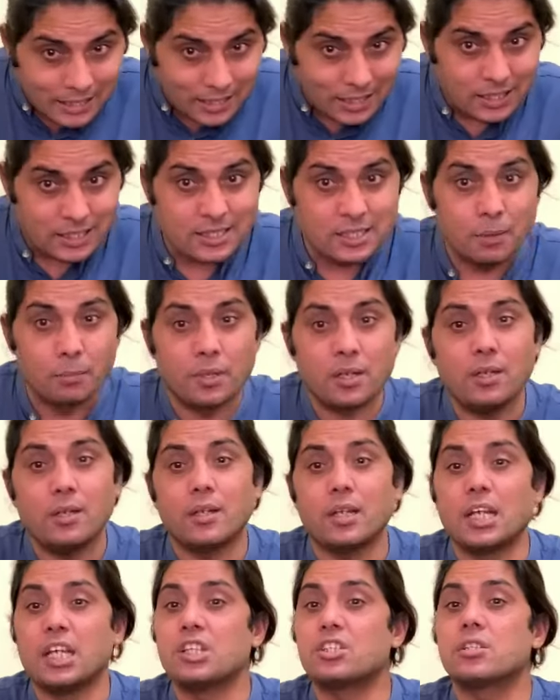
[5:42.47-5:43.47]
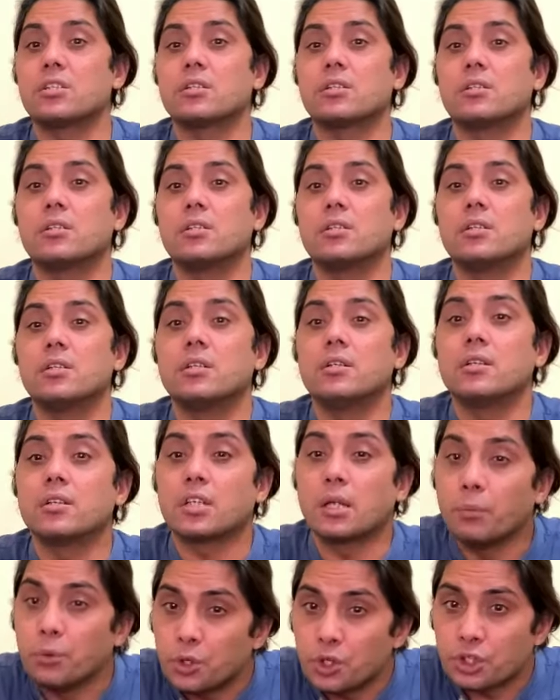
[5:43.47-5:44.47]
in summary, is
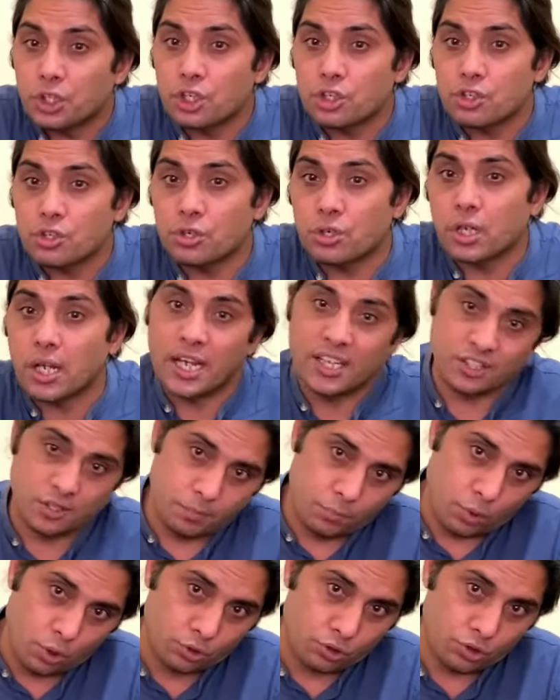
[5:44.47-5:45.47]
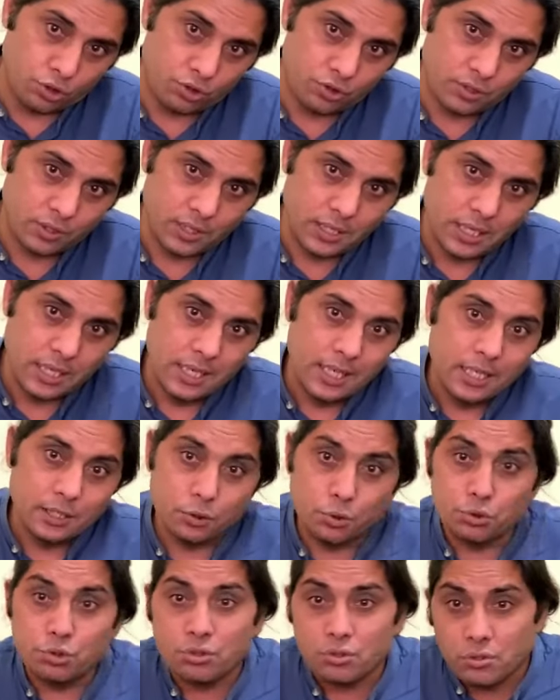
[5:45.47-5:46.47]
communication as a process.
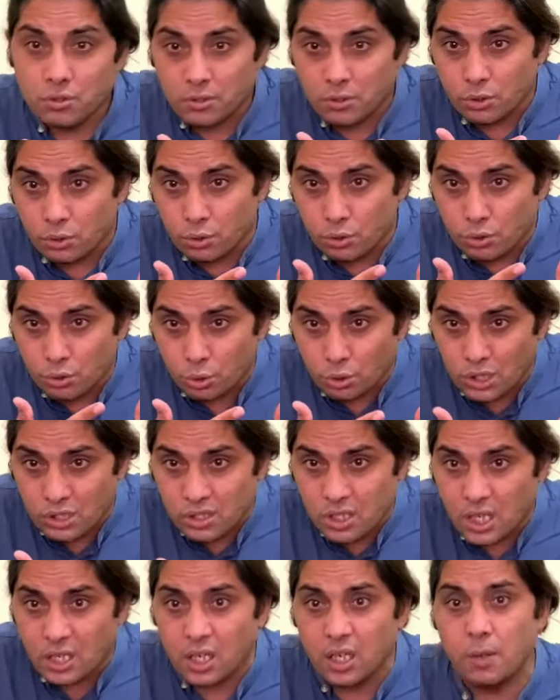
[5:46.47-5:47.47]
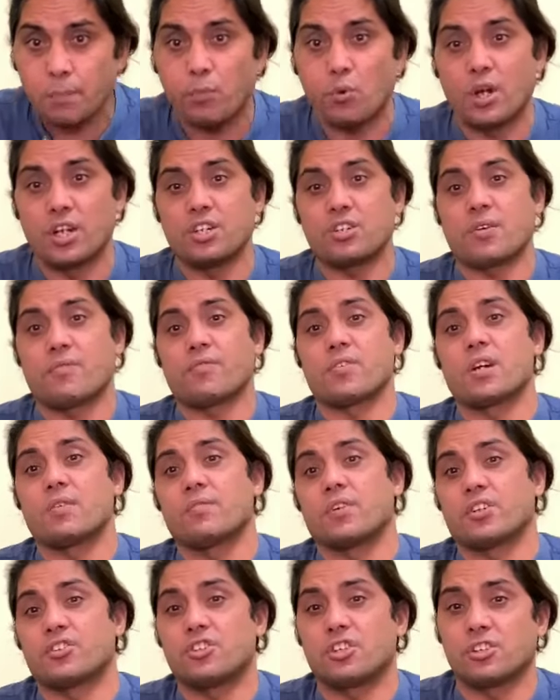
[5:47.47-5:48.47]
So the second point of
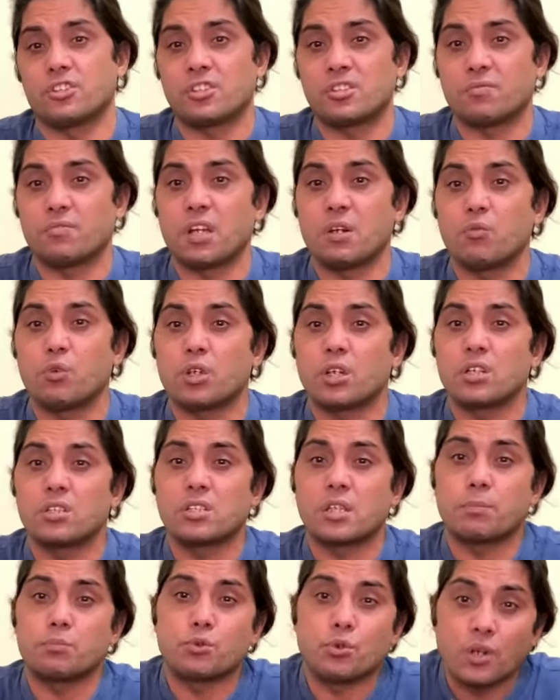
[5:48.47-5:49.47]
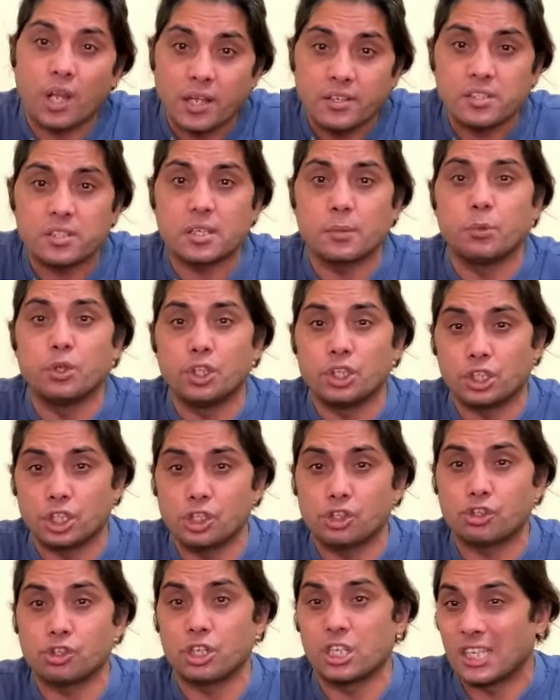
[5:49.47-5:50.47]
convergence when we conceptualize
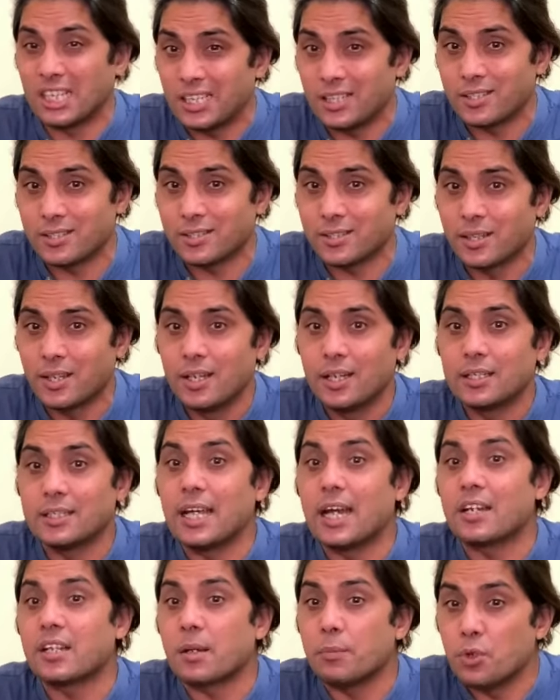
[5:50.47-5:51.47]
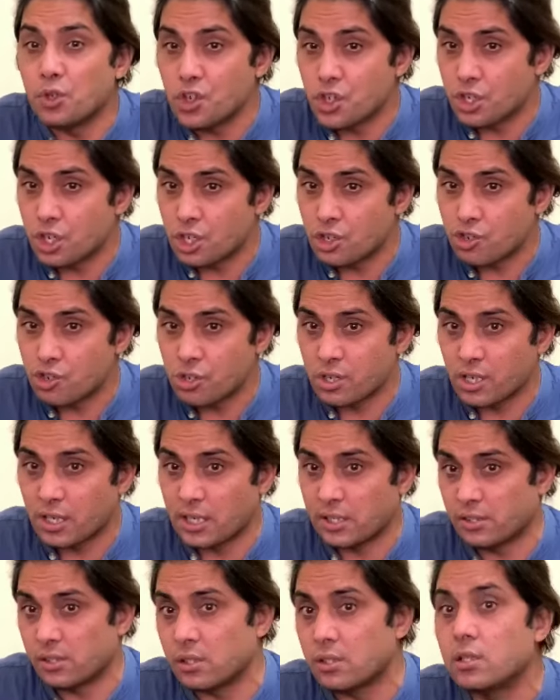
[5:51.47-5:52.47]
communication is that communication
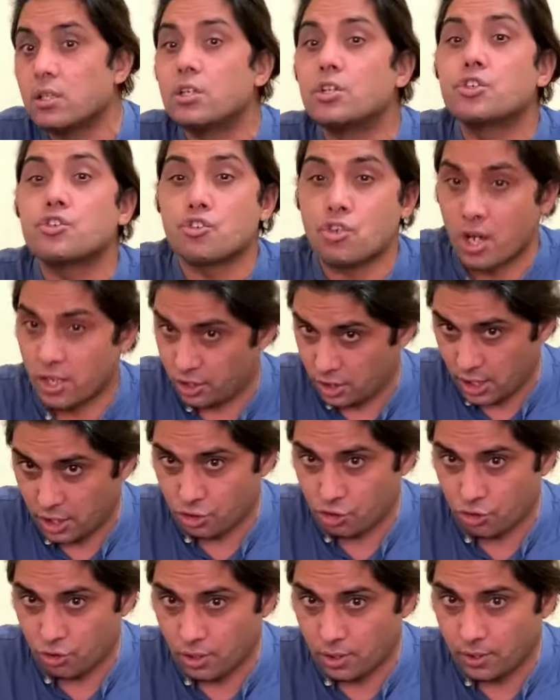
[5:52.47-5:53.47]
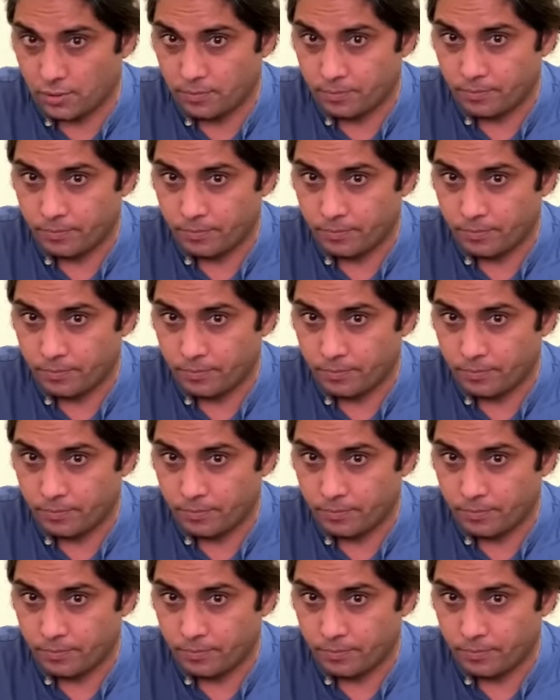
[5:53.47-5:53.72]
is transactional.